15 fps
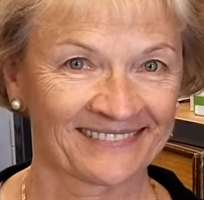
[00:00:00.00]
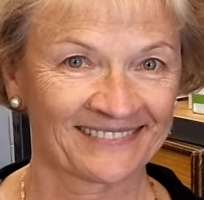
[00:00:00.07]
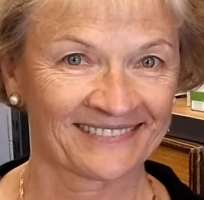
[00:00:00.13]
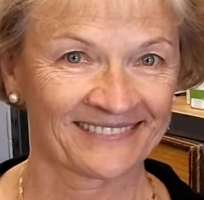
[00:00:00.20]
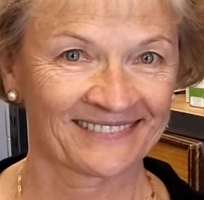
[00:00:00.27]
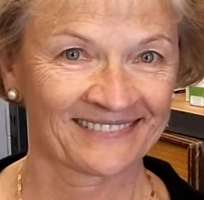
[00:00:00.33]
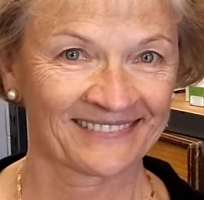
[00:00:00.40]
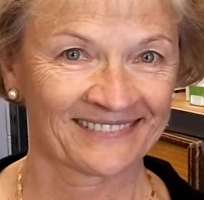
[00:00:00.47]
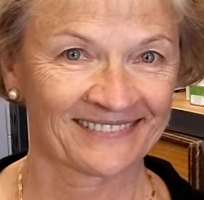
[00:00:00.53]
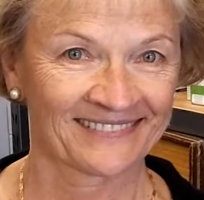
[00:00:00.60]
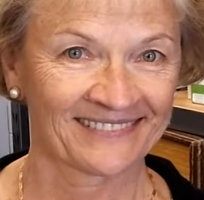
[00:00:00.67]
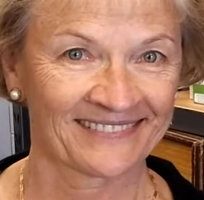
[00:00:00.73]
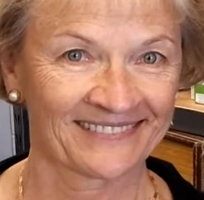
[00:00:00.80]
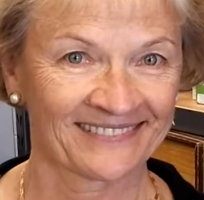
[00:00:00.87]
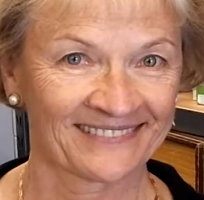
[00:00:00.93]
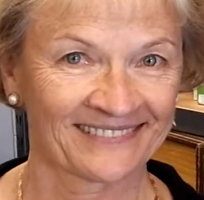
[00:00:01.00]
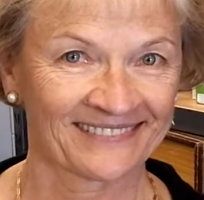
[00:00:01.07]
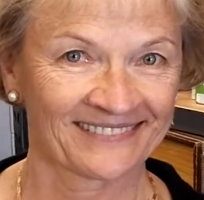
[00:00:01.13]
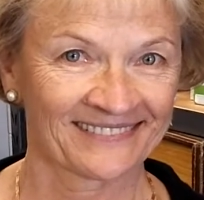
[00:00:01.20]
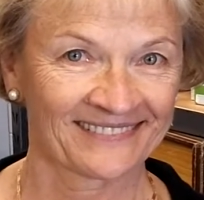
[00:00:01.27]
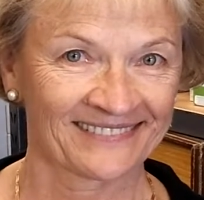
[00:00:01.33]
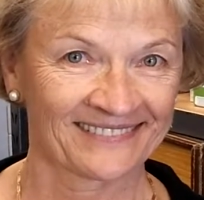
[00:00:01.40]

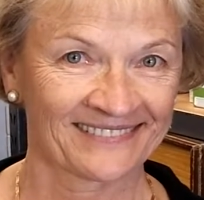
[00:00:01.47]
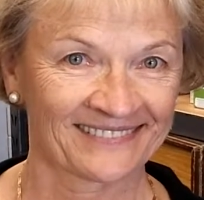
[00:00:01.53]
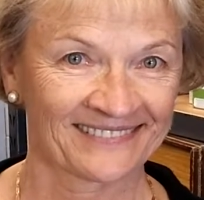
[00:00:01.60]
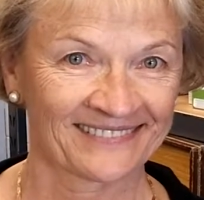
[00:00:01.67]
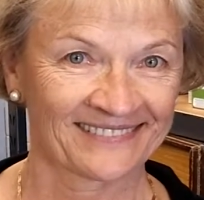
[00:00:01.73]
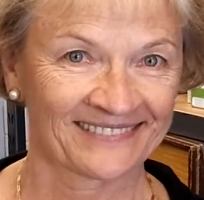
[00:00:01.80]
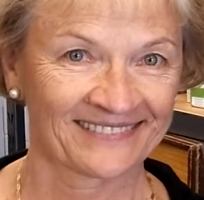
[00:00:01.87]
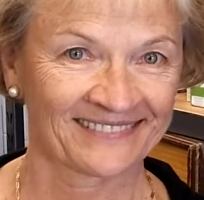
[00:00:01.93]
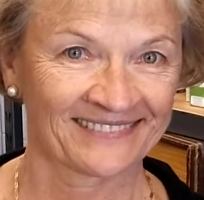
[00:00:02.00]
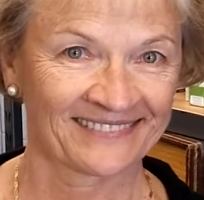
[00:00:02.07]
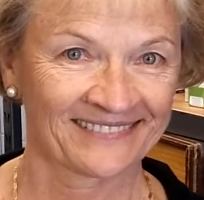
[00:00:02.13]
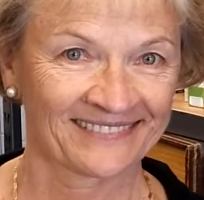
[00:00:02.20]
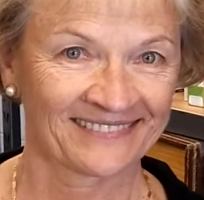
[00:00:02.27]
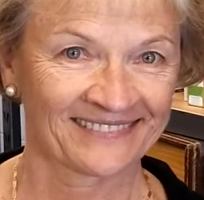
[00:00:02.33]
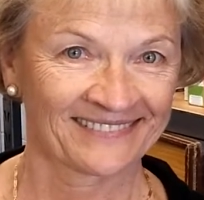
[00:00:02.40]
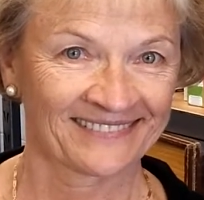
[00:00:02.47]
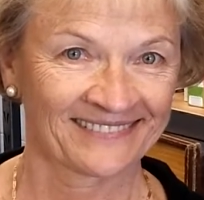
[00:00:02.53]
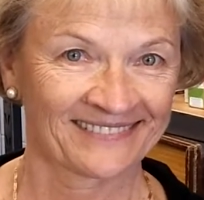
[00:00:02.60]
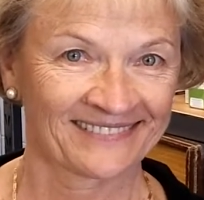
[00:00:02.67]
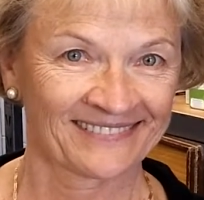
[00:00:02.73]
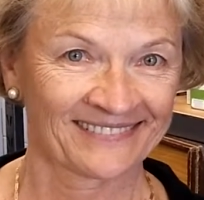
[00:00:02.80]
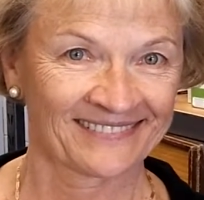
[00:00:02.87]

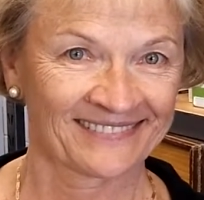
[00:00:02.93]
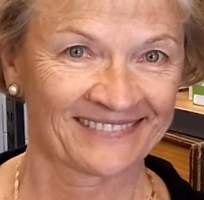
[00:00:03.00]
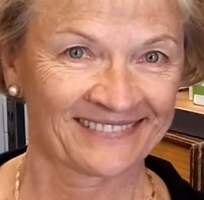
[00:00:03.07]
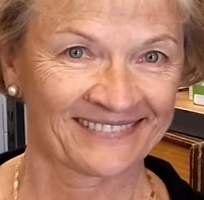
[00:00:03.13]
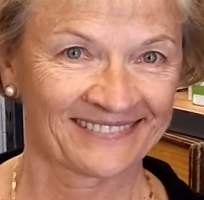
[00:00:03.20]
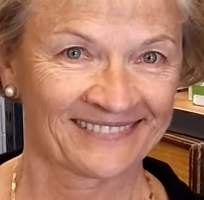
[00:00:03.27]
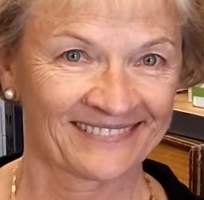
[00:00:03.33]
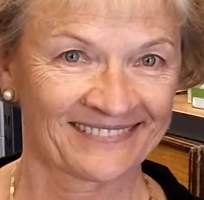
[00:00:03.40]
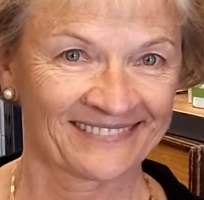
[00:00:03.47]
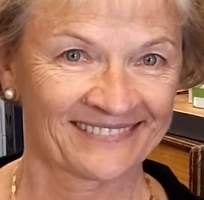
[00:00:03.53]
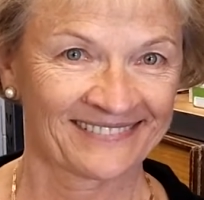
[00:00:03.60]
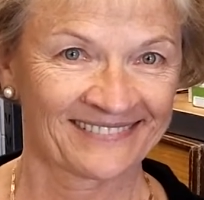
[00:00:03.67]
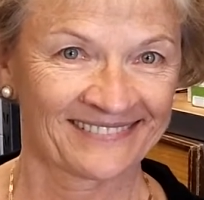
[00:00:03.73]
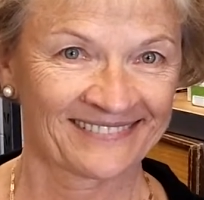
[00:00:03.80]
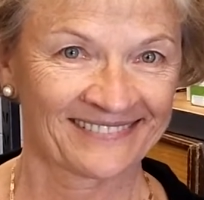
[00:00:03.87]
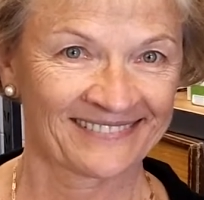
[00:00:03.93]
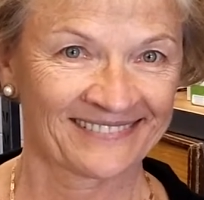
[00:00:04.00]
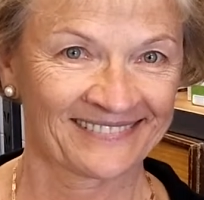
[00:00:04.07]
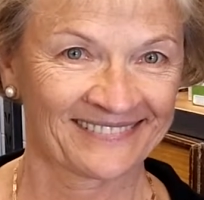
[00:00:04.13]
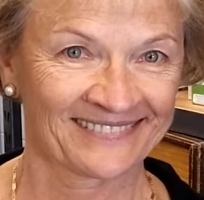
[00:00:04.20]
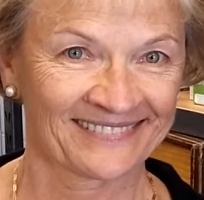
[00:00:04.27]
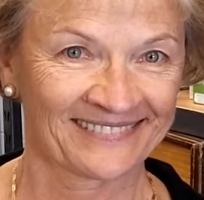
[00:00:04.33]

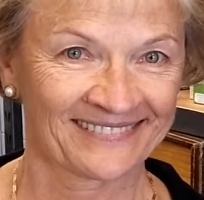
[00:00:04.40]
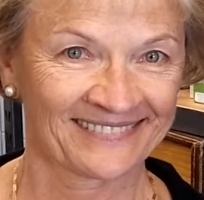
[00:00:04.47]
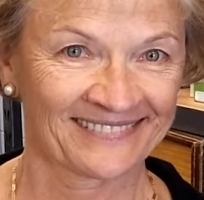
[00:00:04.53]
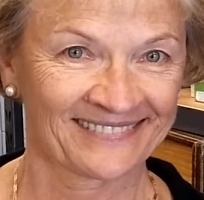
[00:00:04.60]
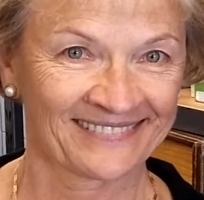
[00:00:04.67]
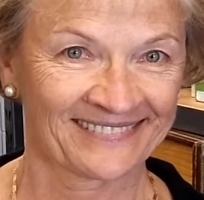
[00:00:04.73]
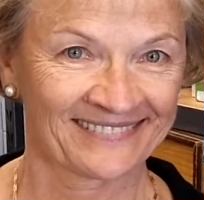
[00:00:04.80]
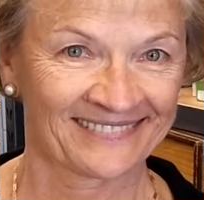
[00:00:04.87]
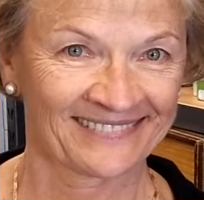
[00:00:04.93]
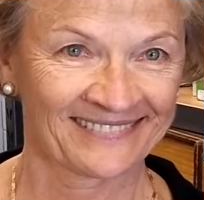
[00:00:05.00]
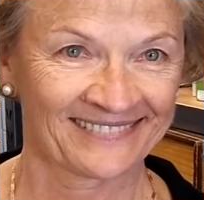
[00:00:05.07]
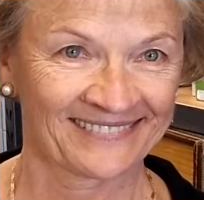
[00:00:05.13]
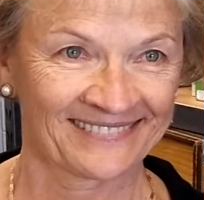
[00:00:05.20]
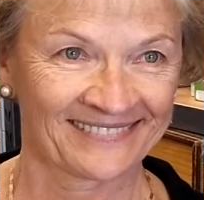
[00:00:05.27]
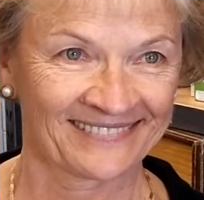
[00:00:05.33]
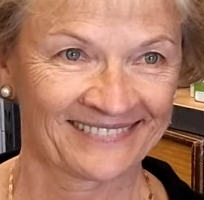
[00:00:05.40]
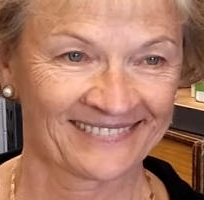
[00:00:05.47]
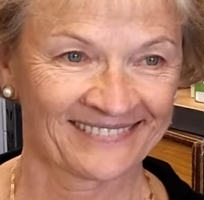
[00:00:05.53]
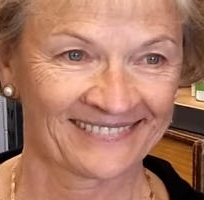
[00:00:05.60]
No words are spoken by the person on screen.